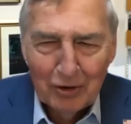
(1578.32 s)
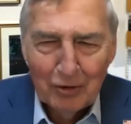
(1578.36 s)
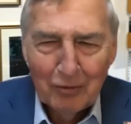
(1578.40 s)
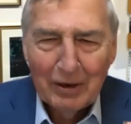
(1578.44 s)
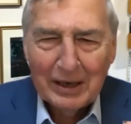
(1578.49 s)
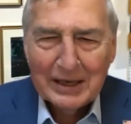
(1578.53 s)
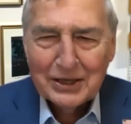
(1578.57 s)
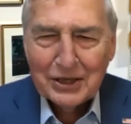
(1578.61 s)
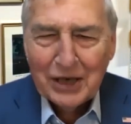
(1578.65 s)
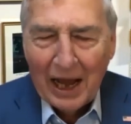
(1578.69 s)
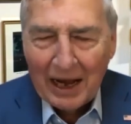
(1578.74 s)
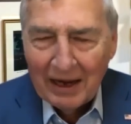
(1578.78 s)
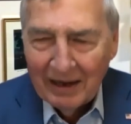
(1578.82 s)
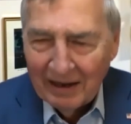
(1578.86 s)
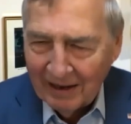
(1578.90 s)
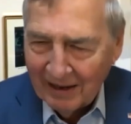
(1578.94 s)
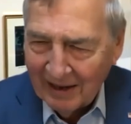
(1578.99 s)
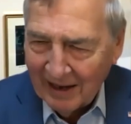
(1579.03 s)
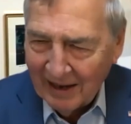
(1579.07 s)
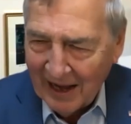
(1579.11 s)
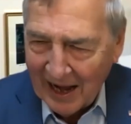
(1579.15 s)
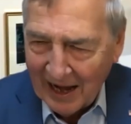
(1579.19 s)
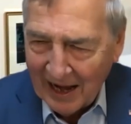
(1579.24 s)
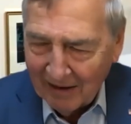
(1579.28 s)
US, I
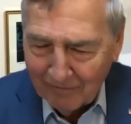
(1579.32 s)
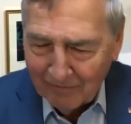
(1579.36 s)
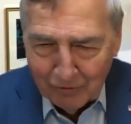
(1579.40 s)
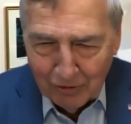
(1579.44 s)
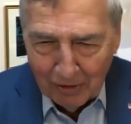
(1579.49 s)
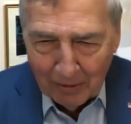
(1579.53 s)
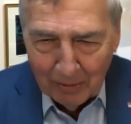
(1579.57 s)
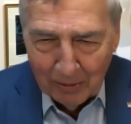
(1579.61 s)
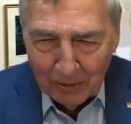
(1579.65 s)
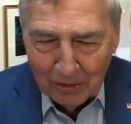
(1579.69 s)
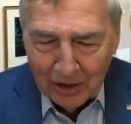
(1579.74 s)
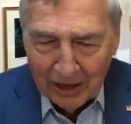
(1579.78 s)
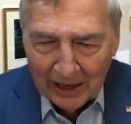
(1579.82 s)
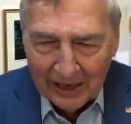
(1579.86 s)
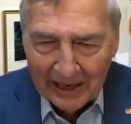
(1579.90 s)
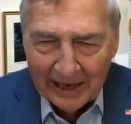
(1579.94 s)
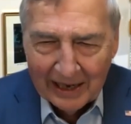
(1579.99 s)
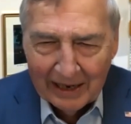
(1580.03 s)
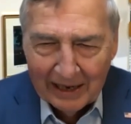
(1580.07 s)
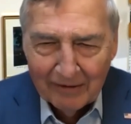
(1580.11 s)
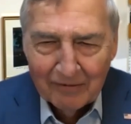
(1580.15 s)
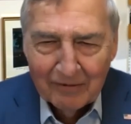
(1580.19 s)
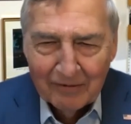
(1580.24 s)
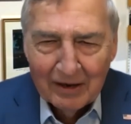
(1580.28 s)
have trouble thinking
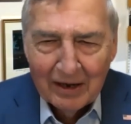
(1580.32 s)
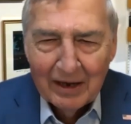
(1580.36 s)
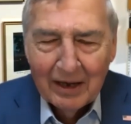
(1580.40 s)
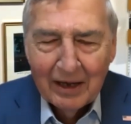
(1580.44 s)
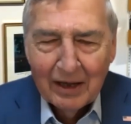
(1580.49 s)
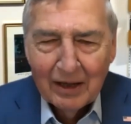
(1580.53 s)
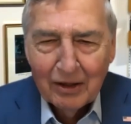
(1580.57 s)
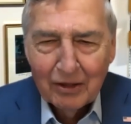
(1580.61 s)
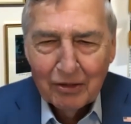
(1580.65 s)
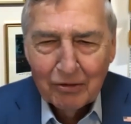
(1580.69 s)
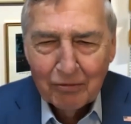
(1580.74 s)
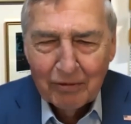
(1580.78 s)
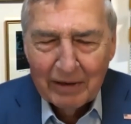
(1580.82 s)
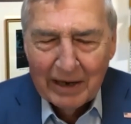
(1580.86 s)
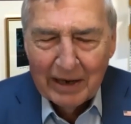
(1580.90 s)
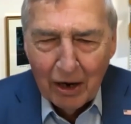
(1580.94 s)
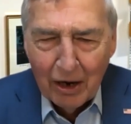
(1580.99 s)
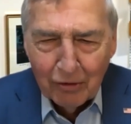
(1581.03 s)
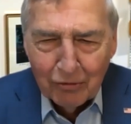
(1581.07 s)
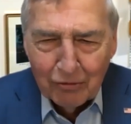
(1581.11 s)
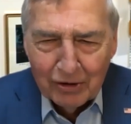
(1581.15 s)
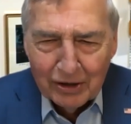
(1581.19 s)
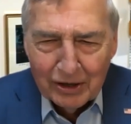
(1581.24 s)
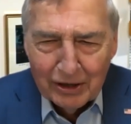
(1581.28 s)
of
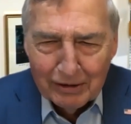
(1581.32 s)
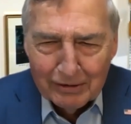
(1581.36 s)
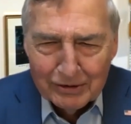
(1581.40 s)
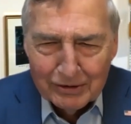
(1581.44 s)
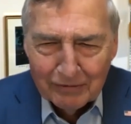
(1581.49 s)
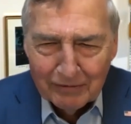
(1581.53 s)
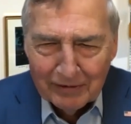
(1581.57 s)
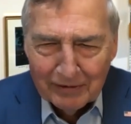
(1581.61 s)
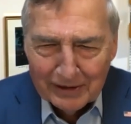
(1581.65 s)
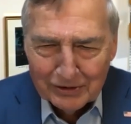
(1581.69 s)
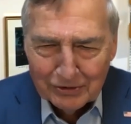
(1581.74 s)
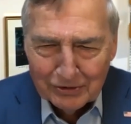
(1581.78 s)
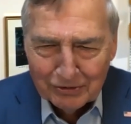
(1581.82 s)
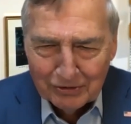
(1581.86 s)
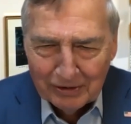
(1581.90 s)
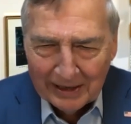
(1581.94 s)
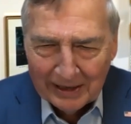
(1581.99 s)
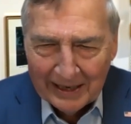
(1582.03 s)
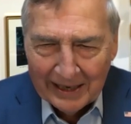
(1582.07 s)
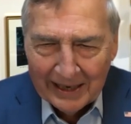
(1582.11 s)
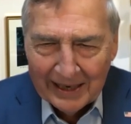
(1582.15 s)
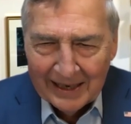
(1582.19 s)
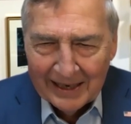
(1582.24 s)
300 years of history.